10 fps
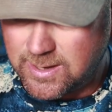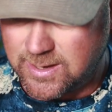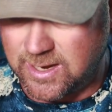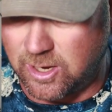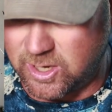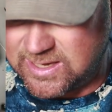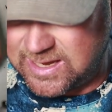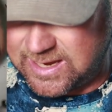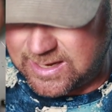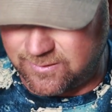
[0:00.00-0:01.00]
Now
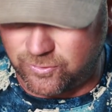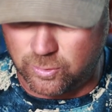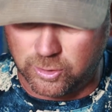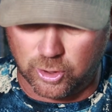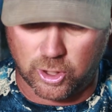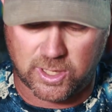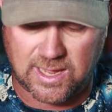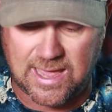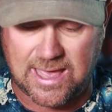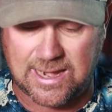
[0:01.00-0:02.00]
again, if you
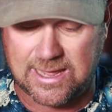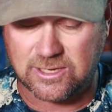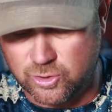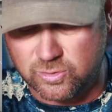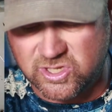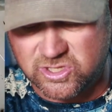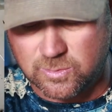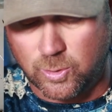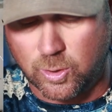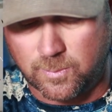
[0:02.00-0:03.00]
look at a two
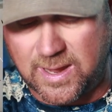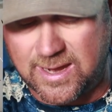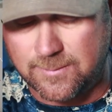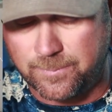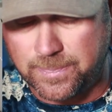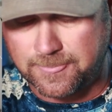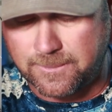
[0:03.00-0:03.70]
system hook bait,